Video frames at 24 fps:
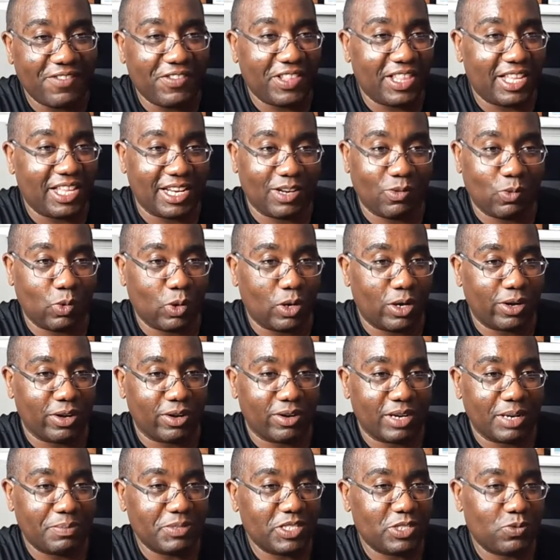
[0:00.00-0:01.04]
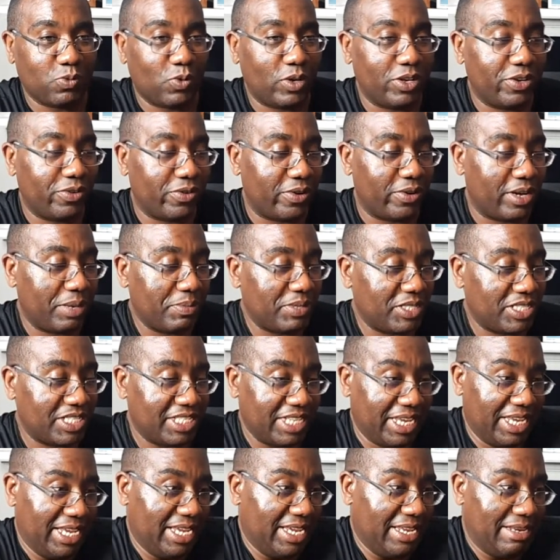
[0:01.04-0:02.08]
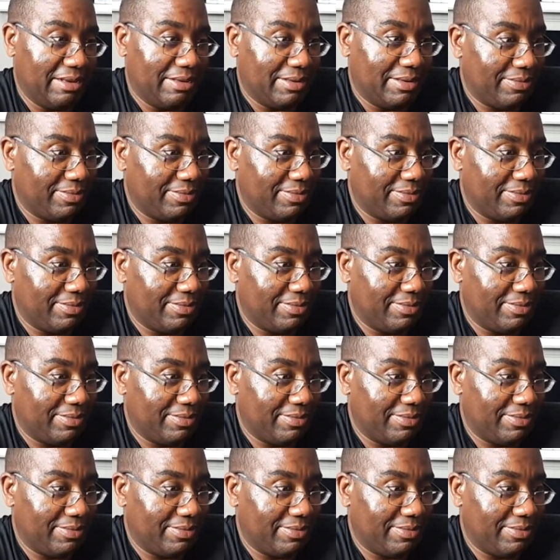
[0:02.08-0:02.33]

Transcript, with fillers: a lot of water. I'm just wondering. I'm just saying.